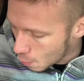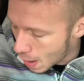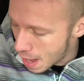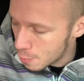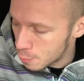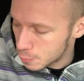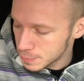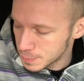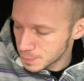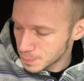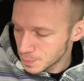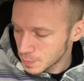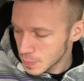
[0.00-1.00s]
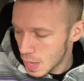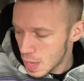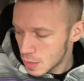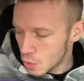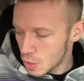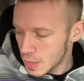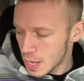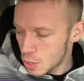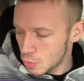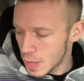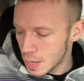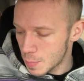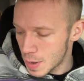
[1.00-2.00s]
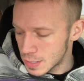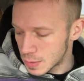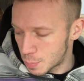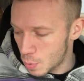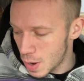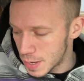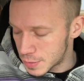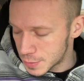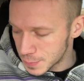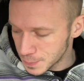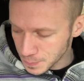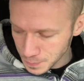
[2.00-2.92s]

Wow. The only thing I don't like about it is the price.